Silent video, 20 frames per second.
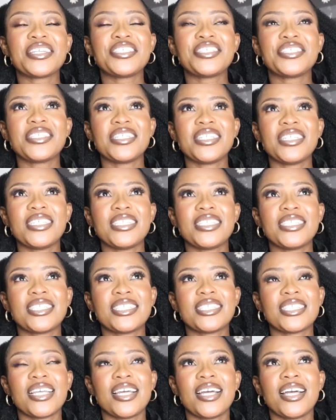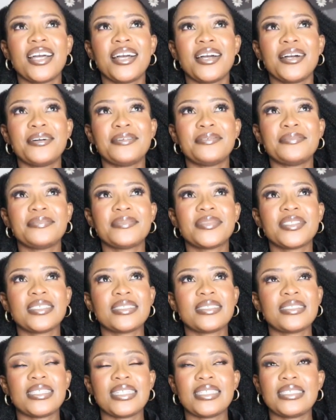She's
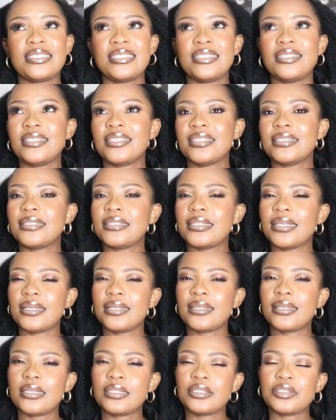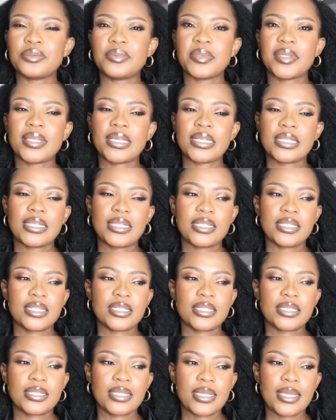13 this year. I think she'll be 13
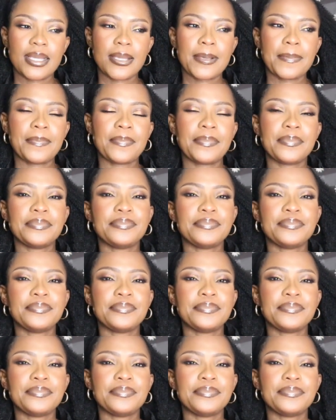this year.